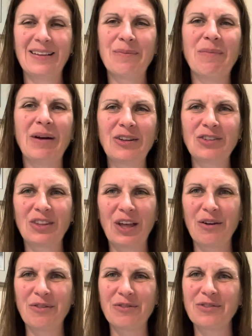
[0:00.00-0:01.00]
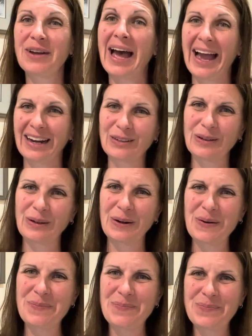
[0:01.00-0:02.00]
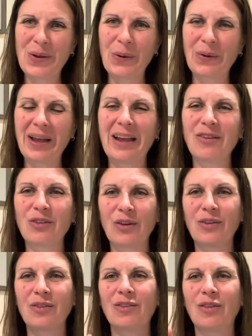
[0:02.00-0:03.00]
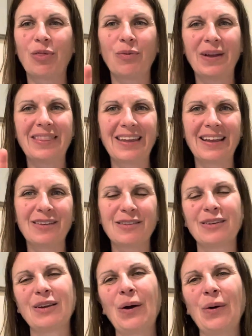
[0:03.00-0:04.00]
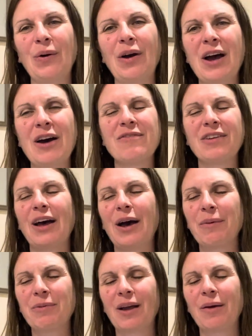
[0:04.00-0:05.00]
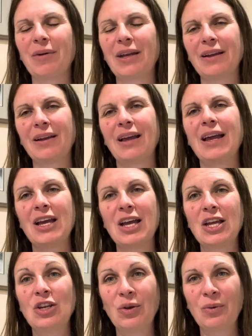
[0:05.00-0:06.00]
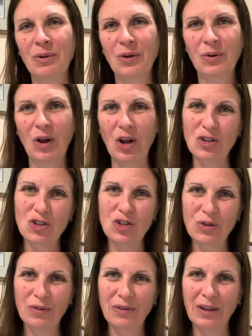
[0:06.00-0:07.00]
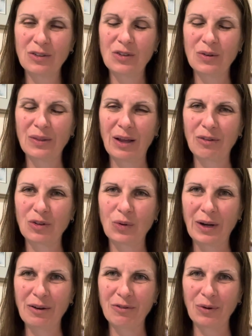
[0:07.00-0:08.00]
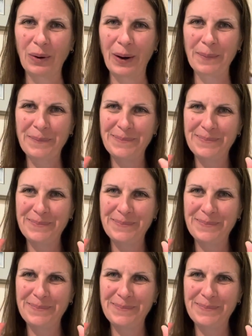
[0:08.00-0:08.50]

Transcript: Much love, Hector. Okay, so that's the three things to know for the upcoming New moon on June 5th, 2024.